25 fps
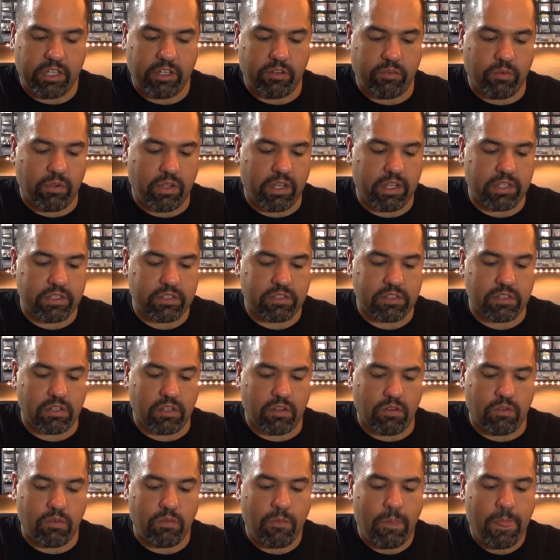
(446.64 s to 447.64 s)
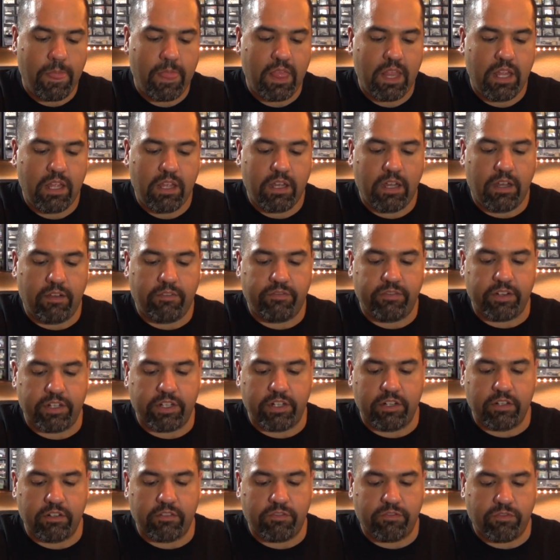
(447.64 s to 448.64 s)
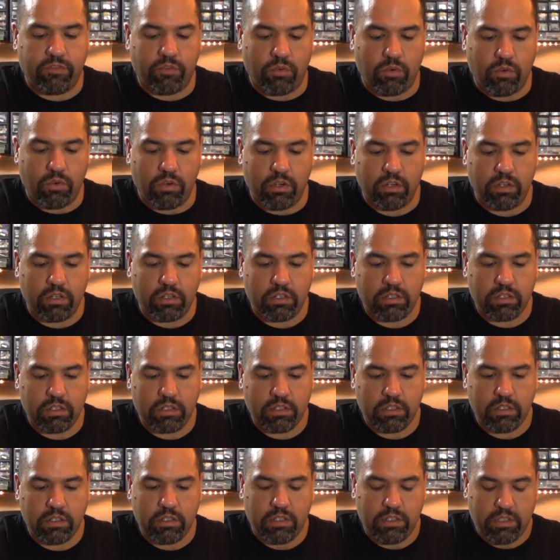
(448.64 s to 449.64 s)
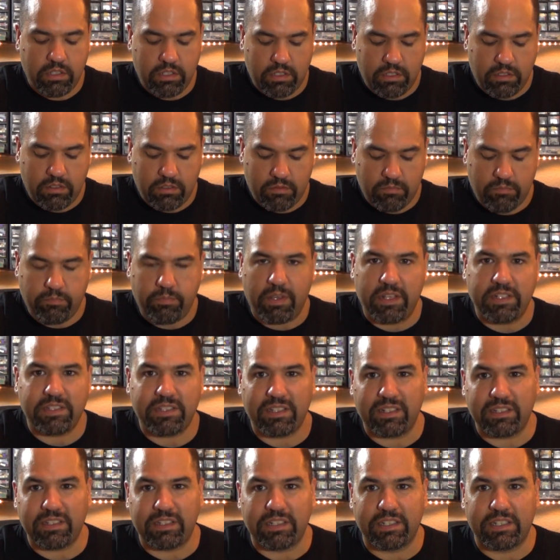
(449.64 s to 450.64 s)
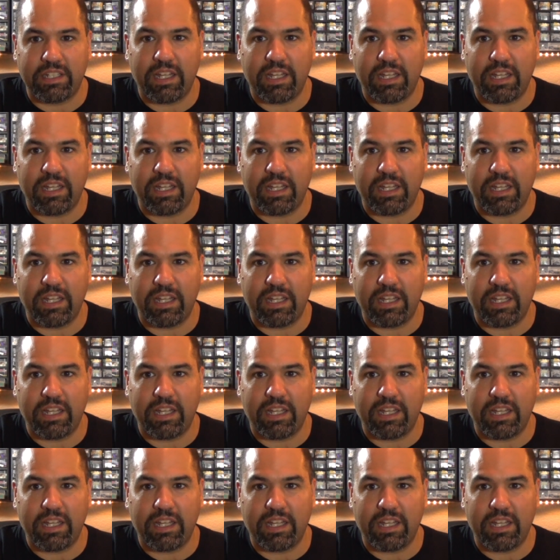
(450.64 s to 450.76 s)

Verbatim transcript: anyway, so I figured for basically